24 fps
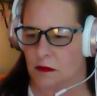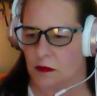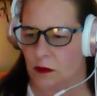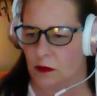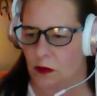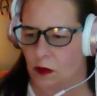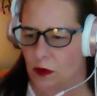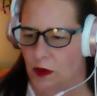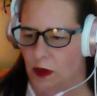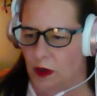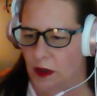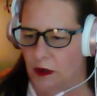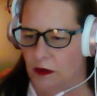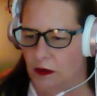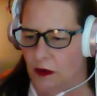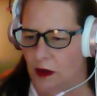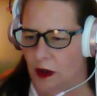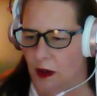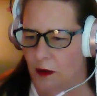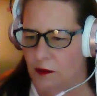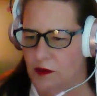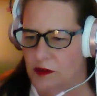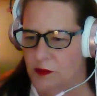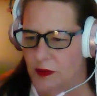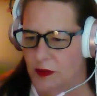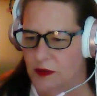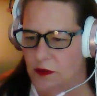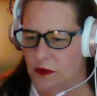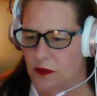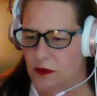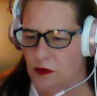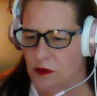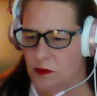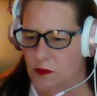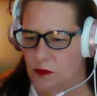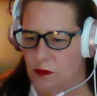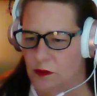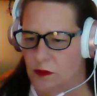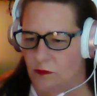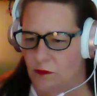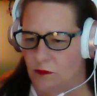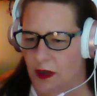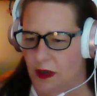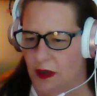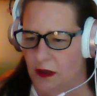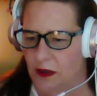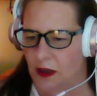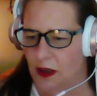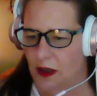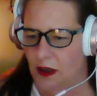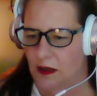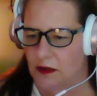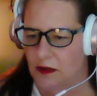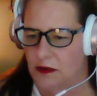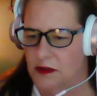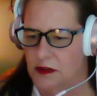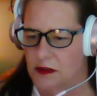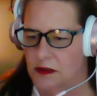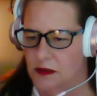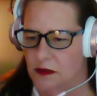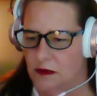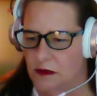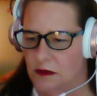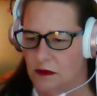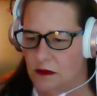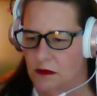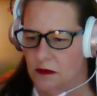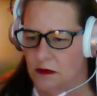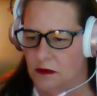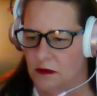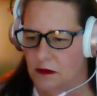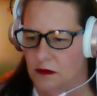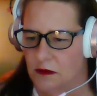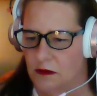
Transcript: Hold on, I was about to lose one of my cats.